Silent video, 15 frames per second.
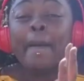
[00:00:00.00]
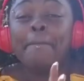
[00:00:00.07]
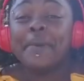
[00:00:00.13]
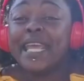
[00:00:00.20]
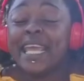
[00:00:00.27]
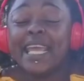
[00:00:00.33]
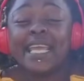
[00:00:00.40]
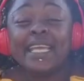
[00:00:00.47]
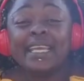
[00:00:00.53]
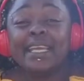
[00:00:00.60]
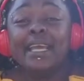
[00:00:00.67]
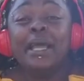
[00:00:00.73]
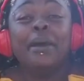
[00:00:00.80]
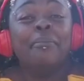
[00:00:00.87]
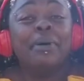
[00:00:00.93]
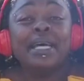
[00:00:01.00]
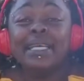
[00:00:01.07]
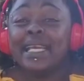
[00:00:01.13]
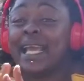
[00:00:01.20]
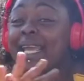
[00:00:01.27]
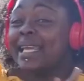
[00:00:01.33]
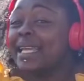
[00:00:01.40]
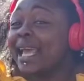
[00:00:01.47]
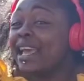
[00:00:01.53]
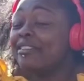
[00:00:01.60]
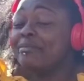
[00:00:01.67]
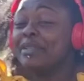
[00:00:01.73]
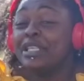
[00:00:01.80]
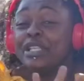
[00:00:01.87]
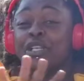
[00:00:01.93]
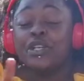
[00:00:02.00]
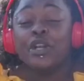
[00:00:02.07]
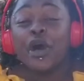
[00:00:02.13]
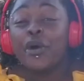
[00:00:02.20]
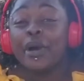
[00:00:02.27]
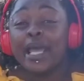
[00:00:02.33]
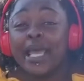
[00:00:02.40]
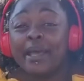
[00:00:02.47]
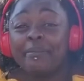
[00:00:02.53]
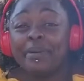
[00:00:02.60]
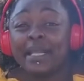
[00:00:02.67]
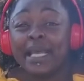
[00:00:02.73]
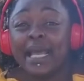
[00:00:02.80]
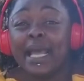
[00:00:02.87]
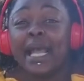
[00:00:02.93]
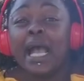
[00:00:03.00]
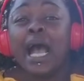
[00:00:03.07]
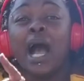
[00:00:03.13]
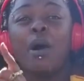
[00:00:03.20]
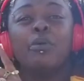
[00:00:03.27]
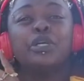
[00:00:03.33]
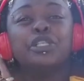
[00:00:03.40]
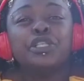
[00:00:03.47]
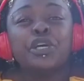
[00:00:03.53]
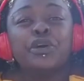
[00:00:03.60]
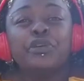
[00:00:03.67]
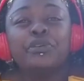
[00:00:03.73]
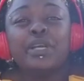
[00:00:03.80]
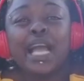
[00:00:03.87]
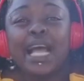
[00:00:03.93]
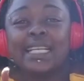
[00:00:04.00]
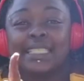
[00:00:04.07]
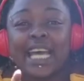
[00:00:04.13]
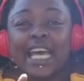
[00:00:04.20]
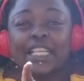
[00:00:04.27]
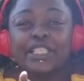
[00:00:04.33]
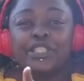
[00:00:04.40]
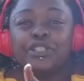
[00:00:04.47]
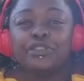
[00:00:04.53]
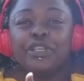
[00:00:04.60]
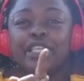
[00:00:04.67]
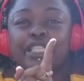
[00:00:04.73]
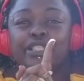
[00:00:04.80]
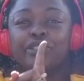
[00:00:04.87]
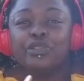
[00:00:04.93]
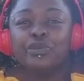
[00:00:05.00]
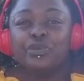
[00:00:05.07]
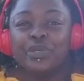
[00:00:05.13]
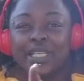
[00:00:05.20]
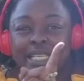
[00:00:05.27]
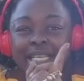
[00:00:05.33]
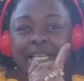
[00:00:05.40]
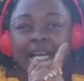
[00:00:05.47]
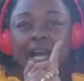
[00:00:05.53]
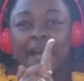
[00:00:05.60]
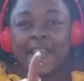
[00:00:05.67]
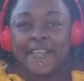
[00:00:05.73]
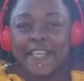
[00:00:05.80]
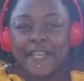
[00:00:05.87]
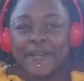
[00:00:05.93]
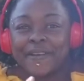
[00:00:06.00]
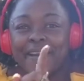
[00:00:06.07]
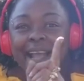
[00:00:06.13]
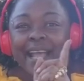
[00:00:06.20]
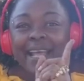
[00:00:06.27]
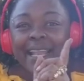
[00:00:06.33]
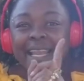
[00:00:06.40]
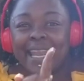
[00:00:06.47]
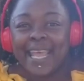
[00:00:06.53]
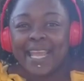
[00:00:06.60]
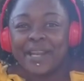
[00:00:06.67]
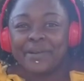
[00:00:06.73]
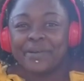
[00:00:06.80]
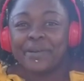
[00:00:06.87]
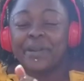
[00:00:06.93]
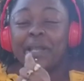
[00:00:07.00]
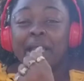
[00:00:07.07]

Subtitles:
big but yet it gave me no eggplant. I want to show you guys how this tree is doing a year later.